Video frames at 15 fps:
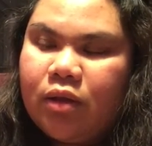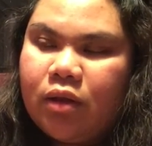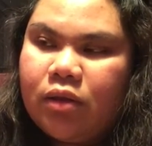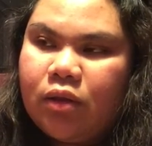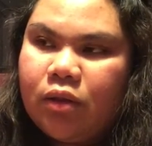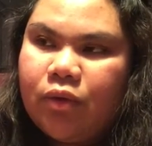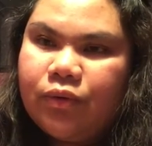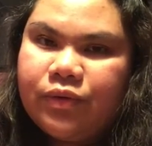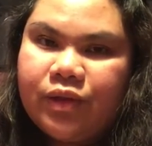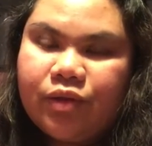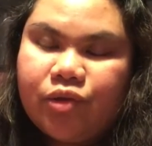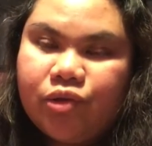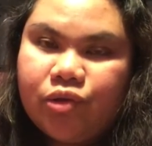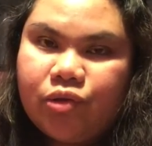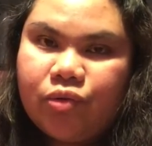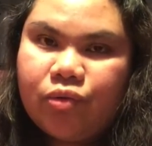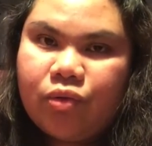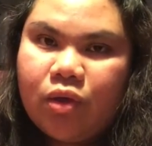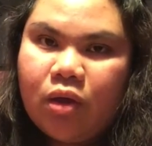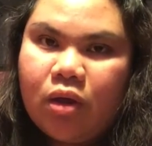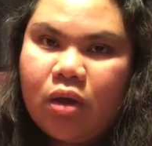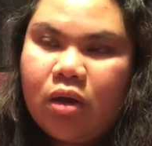
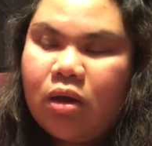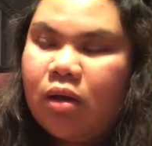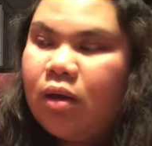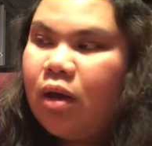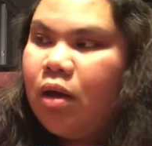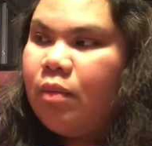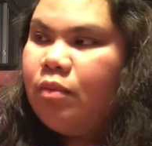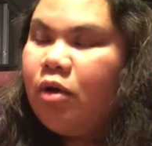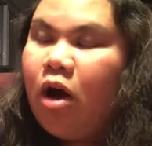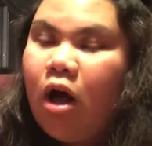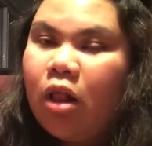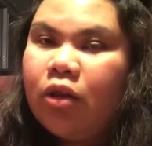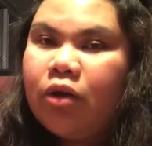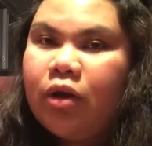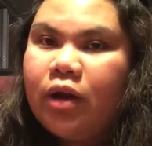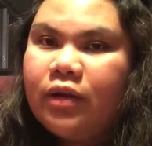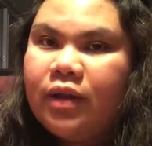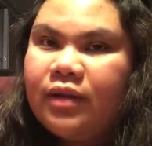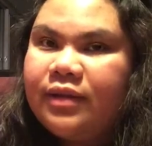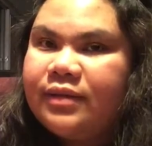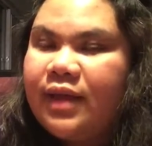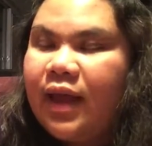the color and the
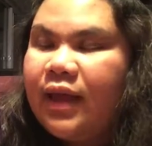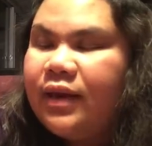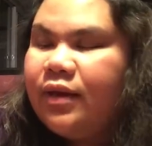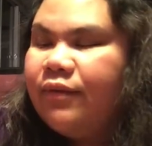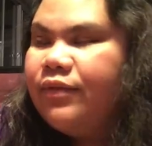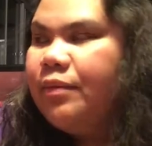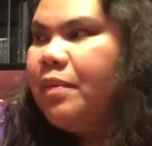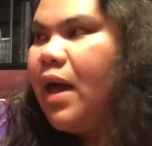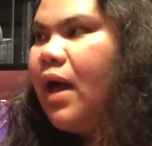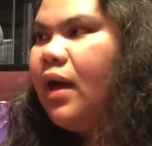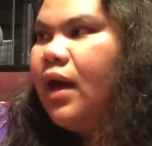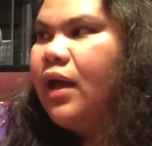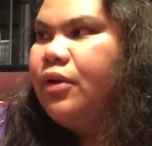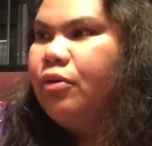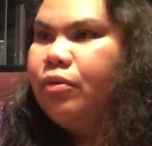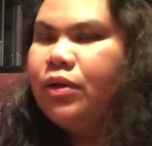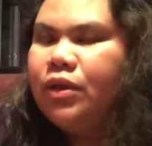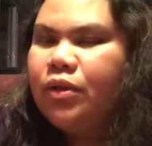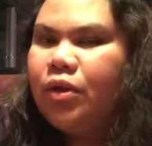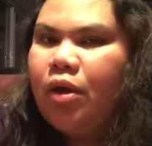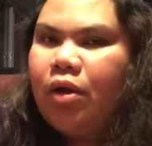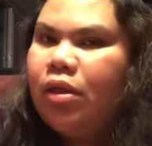design of the bag. I don't
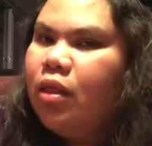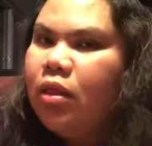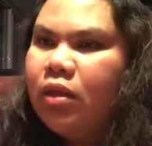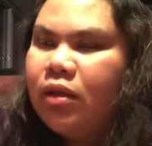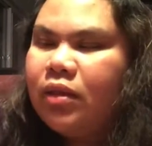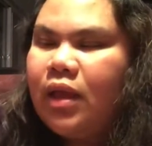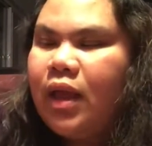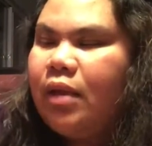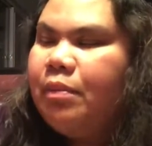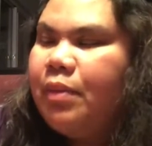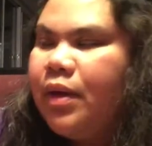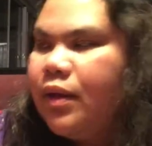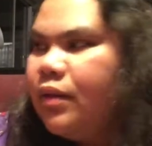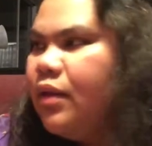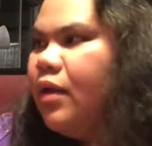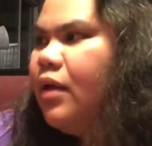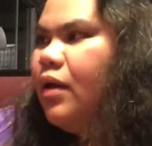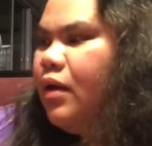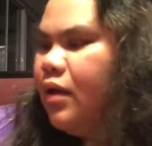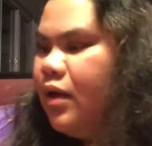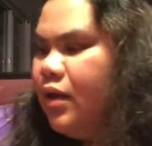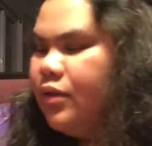really know how it'll look like, but
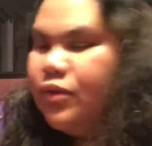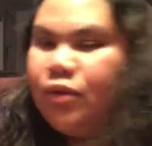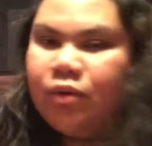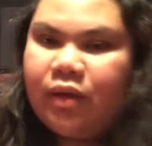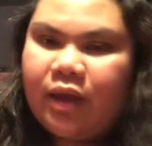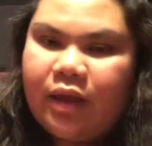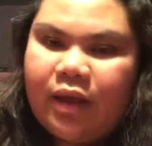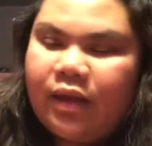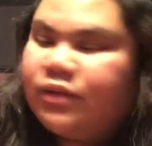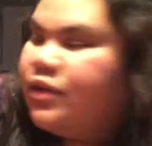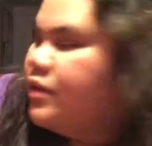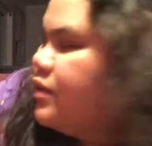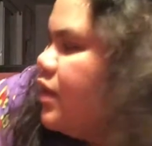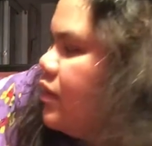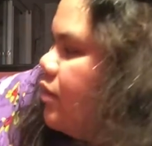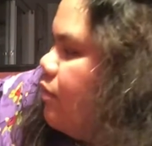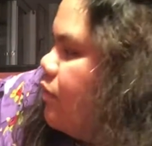it's okay. I'll just let